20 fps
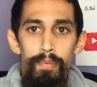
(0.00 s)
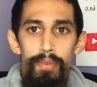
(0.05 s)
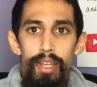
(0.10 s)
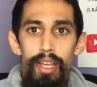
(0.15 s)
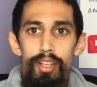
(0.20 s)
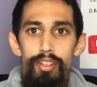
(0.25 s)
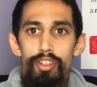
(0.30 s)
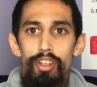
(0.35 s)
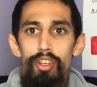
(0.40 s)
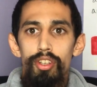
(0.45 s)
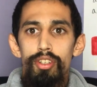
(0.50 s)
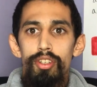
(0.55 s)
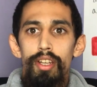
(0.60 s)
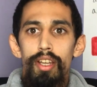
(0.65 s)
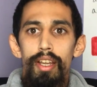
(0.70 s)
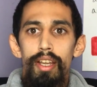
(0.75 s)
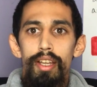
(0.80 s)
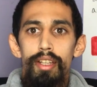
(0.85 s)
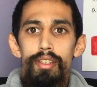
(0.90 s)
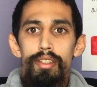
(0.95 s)

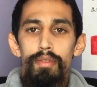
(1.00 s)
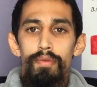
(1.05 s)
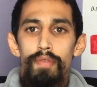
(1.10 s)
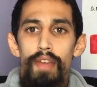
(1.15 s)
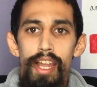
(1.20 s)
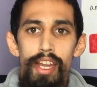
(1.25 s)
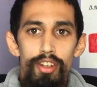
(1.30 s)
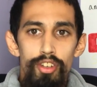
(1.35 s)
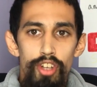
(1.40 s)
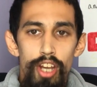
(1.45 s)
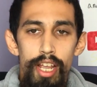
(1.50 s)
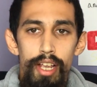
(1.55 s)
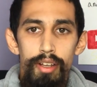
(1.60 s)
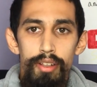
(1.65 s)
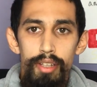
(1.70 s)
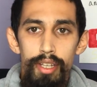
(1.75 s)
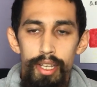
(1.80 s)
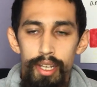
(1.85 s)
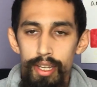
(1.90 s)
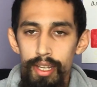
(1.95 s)
it's vein
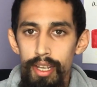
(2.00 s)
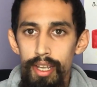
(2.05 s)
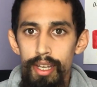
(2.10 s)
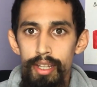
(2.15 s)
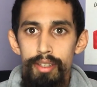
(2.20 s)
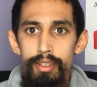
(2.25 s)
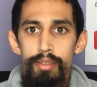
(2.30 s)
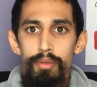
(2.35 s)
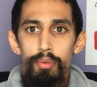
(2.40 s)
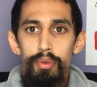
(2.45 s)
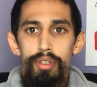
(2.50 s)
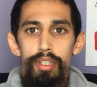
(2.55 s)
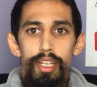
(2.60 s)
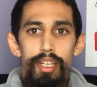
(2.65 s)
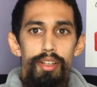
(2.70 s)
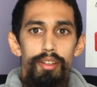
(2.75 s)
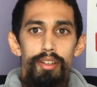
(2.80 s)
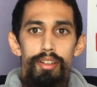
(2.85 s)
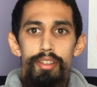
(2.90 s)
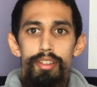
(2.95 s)
jangling, it's
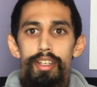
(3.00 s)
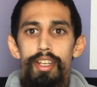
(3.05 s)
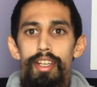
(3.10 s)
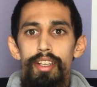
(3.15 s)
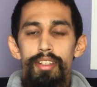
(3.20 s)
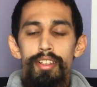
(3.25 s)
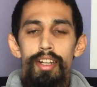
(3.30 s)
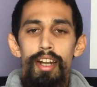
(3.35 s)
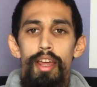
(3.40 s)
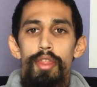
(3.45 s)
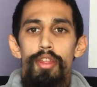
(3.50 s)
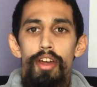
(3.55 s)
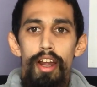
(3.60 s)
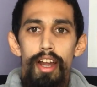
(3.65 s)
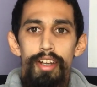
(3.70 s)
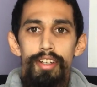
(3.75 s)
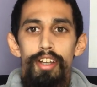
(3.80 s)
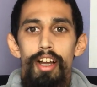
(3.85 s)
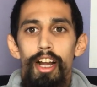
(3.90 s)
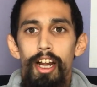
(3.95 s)
ridiculousness, and I thought
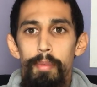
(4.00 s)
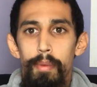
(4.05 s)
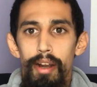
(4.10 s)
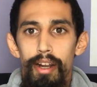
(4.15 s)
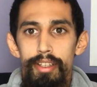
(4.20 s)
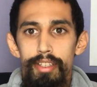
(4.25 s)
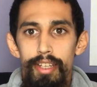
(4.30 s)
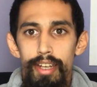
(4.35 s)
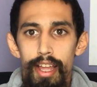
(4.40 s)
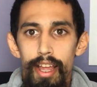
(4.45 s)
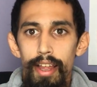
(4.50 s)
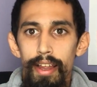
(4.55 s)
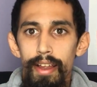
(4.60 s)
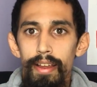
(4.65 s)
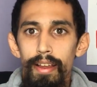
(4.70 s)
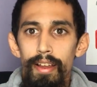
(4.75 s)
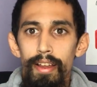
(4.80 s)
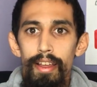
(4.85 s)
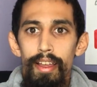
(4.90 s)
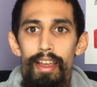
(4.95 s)
I'd talk about it today,
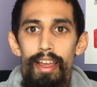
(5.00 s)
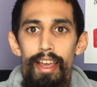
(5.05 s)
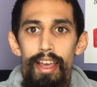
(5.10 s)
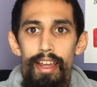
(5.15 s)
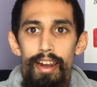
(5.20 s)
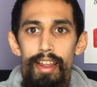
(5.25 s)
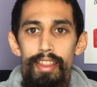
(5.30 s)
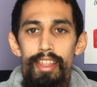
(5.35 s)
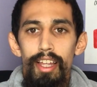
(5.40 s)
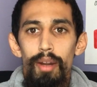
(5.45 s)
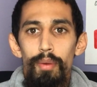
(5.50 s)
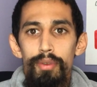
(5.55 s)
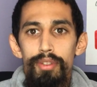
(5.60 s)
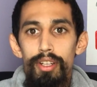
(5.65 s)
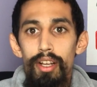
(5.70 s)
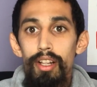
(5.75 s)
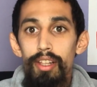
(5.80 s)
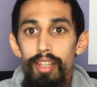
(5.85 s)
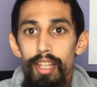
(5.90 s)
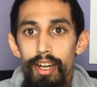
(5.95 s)
and I thought it was a
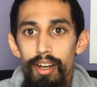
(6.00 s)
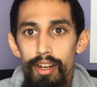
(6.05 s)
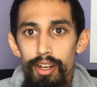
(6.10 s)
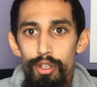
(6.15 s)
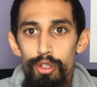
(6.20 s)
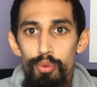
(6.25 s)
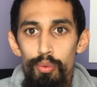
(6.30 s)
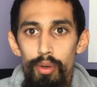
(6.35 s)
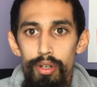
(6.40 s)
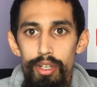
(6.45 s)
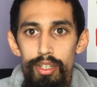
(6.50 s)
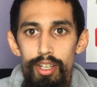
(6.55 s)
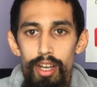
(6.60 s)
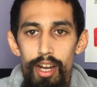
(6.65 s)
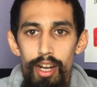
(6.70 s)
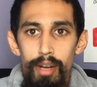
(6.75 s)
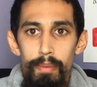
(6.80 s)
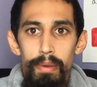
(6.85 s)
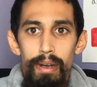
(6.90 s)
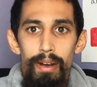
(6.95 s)
hilarious one to
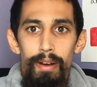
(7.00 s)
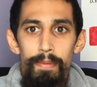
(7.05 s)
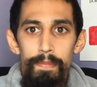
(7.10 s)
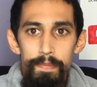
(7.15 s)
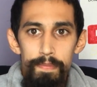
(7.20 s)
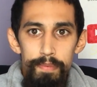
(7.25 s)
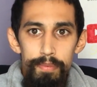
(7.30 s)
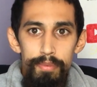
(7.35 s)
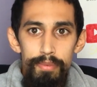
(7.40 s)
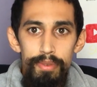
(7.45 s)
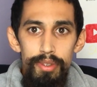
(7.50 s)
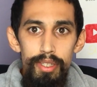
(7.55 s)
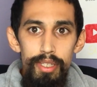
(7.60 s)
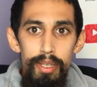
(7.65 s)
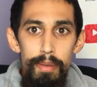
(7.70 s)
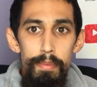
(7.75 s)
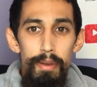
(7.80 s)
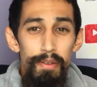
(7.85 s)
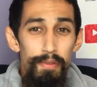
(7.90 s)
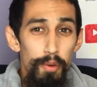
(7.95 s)
talk about.
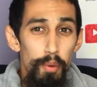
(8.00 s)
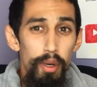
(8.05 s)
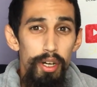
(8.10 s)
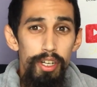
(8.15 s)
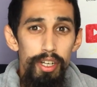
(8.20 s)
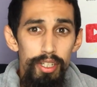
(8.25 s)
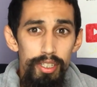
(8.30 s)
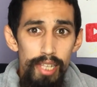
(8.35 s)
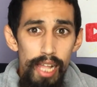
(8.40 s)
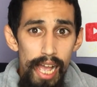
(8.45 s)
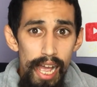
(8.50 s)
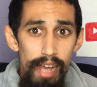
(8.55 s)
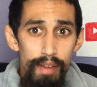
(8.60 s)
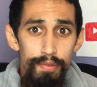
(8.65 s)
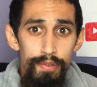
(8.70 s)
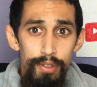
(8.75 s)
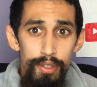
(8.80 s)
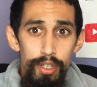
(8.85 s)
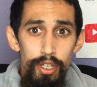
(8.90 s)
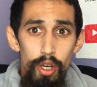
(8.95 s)
But if you want a good laugh,
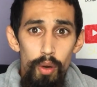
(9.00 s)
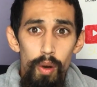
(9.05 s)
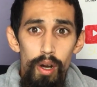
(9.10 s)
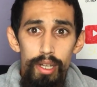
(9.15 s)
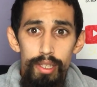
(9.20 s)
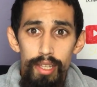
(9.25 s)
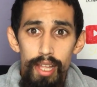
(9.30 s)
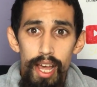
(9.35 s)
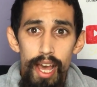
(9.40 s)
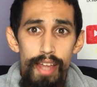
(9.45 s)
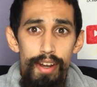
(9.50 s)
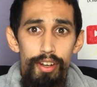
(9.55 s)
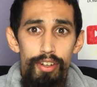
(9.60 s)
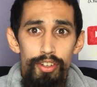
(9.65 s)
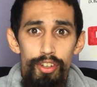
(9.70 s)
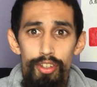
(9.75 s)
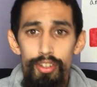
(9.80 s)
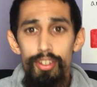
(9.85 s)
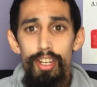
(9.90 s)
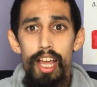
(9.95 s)
you can go online and
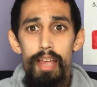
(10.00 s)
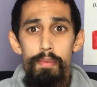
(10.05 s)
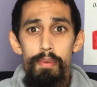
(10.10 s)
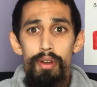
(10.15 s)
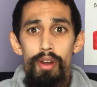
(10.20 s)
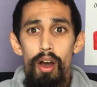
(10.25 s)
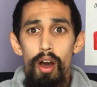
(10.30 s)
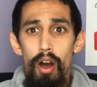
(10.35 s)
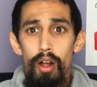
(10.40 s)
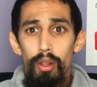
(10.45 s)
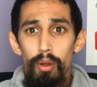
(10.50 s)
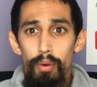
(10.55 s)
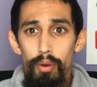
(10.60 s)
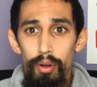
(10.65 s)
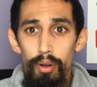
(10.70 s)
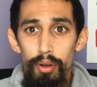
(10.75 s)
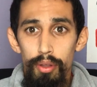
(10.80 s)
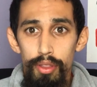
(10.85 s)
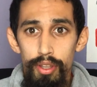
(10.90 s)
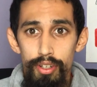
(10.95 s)
just type in hollow
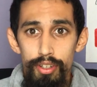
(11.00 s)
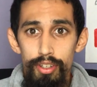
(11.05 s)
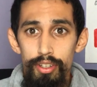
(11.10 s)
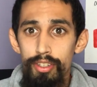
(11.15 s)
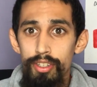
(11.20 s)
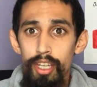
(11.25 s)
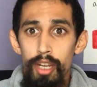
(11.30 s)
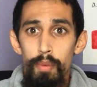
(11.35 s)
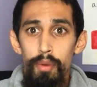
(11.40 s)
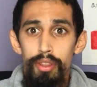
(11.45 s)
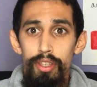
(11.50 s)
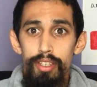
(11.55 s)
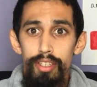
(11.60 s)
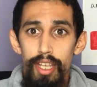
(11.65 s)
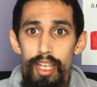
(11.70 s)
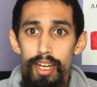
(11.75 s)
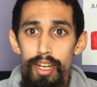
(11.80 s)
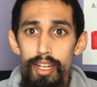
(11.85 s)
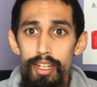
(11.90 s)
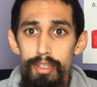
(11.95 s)
earth and just see what these
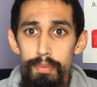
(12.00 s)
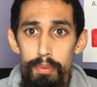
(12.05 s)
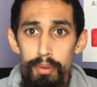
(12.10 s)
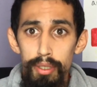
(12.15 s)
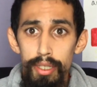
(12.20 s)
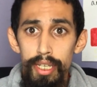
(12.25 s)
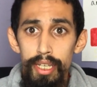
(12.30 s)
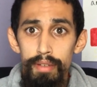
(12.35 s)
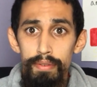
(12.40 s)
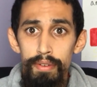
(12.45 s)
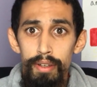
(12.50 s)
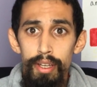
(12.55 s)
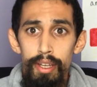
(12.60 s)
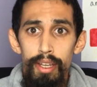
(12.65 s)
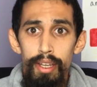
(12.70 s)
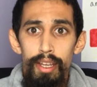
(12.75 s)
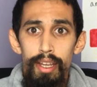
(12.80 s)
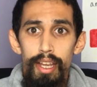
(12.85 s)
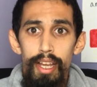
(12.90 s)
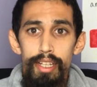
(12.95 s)
idiots believe.
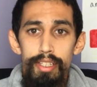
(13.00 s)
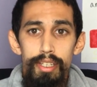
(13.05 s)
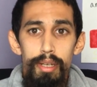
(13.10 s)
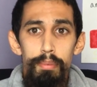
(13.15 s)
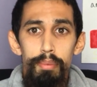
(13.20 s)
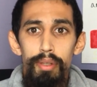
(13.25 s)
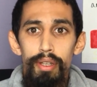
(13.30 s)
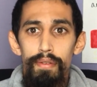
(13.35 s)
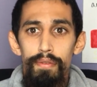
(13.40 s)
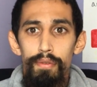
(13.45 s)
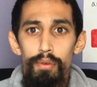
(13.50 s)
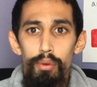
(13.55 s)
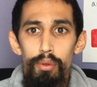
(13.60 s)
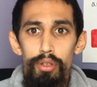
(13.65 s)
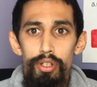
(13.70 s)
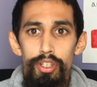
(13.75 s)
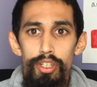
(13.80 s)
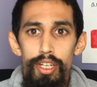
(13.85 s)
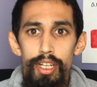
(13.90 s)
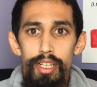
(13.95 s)
It's complete
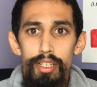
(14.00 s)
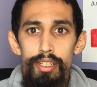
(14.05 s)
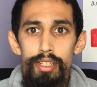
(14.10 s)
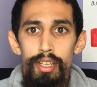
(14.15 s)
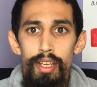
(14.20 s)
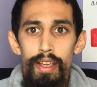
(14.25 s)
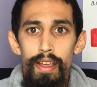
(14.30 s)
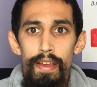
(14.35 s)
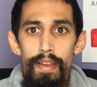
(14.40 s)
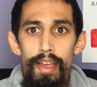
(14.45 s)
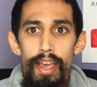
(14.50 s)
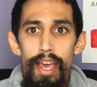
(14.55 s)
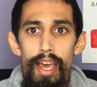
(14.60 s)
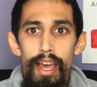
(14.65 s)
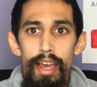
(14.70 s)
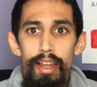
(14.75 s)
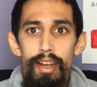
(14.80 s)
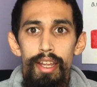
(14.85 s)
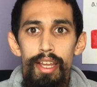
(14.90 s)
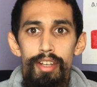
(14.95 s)
foolishness.
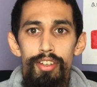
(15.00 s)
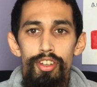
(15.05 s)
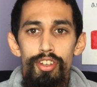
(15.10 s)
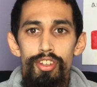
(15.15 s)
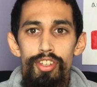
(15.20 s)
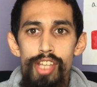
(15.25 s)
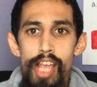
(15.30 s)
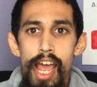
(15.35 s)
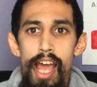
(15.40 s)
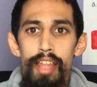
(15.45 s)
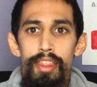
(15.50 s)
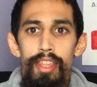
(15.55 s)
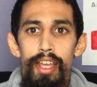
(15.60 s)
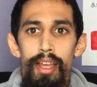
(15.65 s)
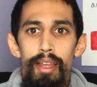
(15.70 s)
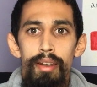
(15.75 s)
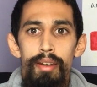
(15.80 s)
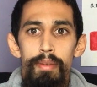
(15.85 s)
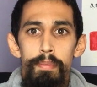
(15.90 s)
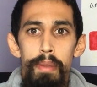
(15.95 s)
And it's just sad
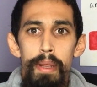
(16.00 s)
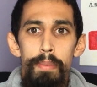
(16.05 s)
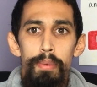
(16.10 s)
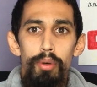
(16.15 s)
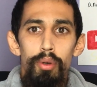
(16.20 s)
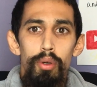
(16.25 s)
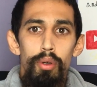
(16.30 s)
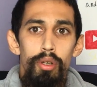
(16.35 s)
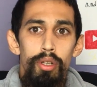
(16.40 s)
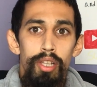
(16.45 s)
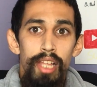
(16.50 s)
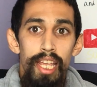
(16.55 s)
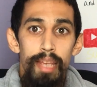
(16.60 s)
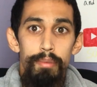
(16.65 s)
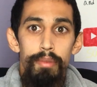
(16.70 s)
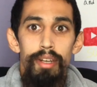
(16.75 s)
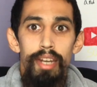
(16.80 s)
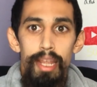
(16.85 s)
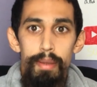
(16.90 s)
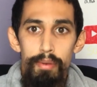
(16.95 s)
that people who claim
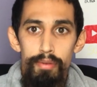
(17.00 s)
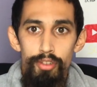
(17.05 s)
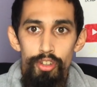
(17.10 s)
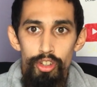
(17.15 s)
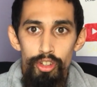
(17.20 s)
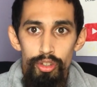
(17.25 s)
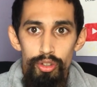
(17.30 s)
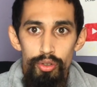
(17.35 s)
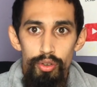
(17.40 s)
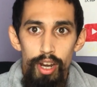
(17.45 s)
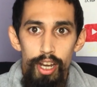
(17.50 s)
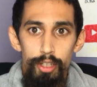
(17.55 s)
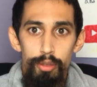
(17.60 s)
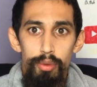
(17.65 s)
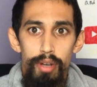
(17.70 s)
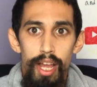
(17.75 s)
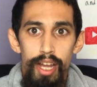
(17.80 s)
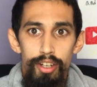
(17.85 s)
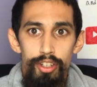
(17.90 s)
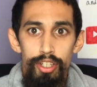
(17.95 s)
the name of Jesus Christ
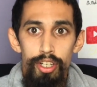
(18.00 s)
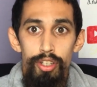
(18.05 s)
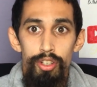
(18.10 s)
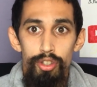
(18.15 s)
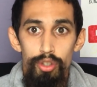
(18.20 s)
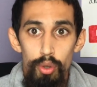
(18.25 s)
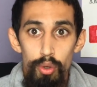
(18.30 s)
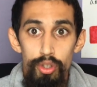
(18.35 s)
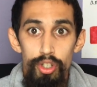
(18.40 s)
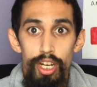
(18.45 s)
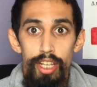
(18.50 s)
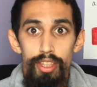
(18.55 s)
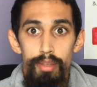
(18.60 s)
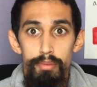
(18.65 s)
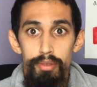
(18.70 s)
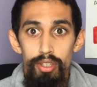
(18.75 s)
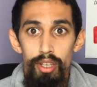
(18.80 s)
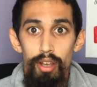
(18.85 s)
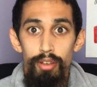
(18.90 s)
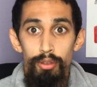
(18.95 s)
would actually associate
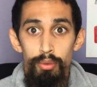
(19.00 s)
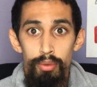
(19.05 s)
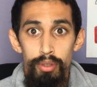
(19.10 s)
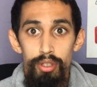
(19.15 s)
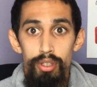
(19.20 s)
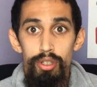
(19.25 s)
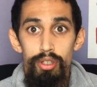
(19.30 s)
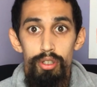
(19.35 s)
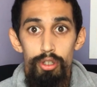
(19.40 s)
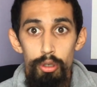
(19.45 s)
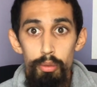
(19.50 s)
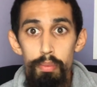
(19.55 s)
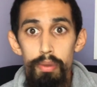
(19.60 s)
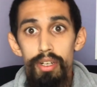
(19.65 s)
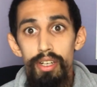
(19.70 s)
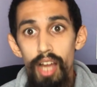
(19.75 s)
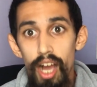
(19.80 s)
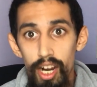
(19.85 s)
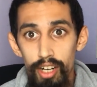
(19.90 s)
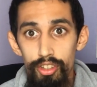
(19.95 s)
themselves with this
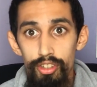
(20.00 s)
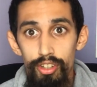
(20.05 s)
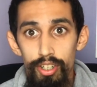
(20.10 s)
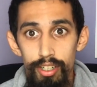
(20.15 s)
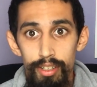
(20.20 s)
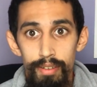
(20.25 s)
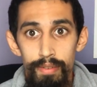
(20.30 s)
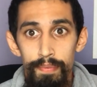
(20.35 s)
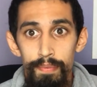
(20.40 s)
stupid doctrine.